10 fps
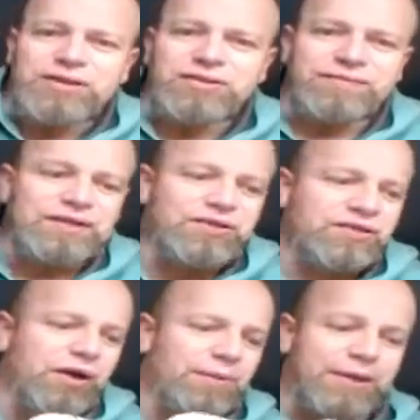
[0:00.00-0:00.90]
because I've
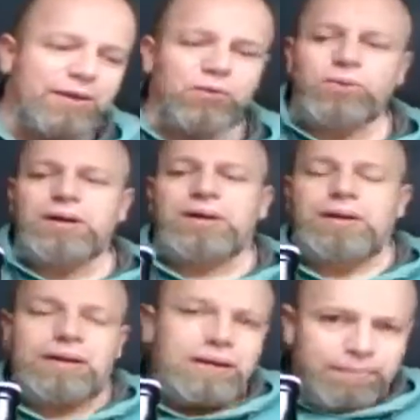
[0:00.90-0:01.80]
disturbed it all.
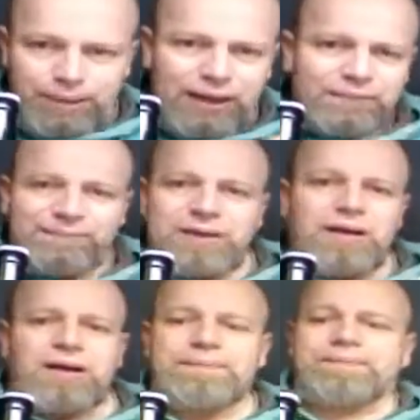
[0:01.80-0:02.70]
But, you
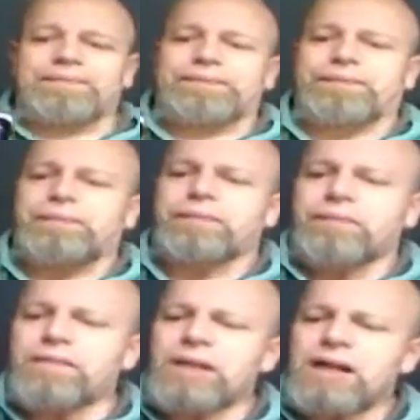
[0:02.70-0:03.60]
know,
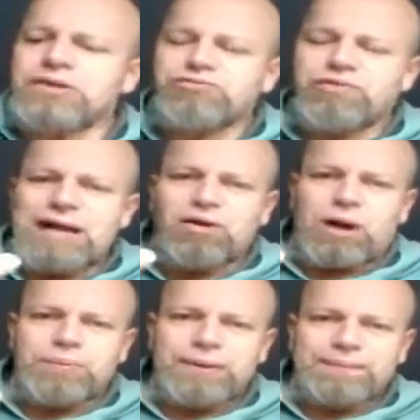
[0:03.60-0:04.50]
let's crack her
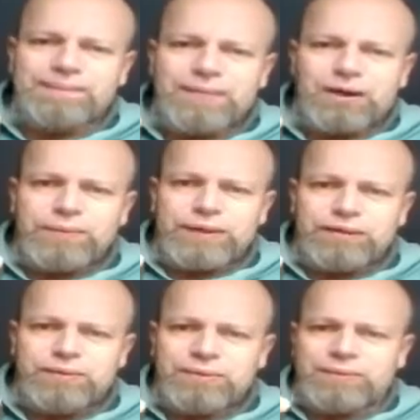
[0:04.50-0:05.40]
open like we do.